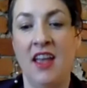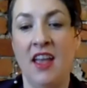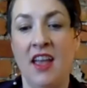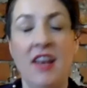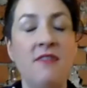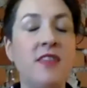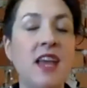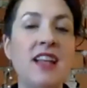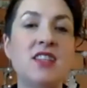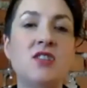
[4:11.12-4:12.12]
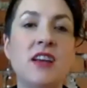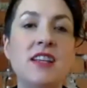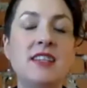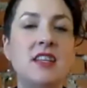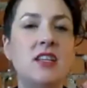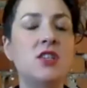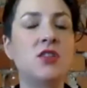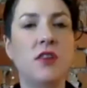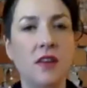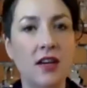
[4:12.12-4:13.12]
And if that stress
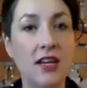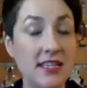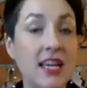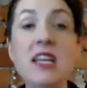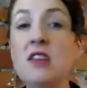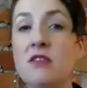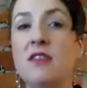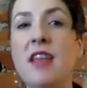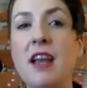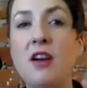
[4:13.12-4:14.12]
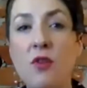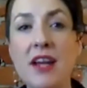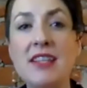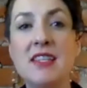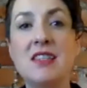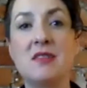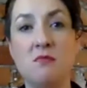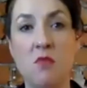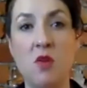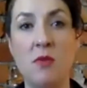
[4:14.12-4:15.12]
continues, if that crisis
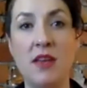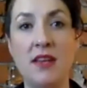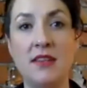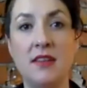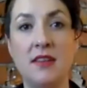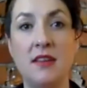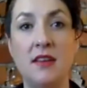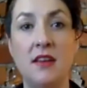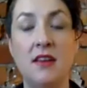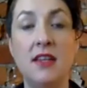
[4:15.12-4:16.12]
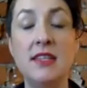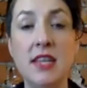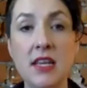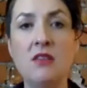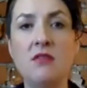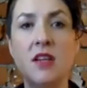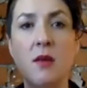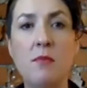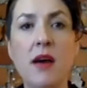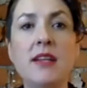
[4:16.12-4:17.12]
moment continues and our
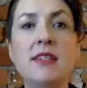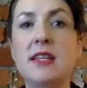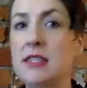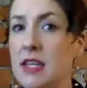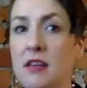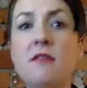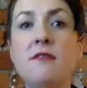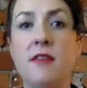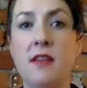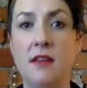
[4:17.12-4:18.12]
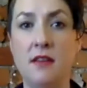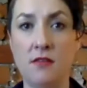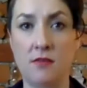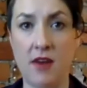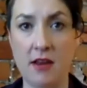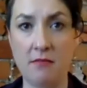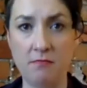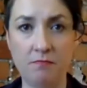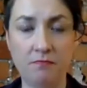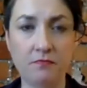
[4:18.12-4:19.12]
bodies continue to feel under threat,
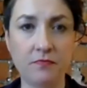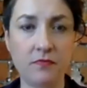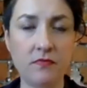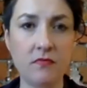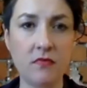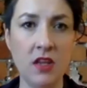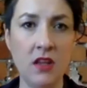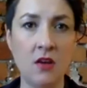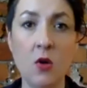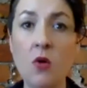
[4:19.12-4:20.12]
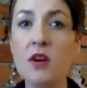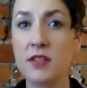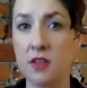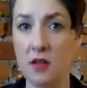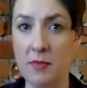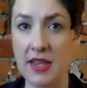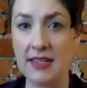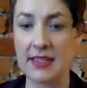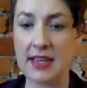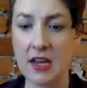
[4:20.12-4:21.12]
cortisol begins
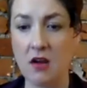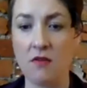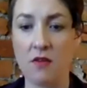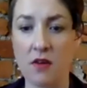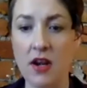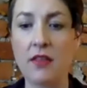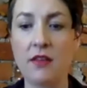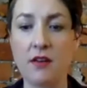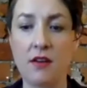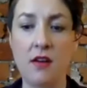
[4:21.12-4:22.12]
to take over, another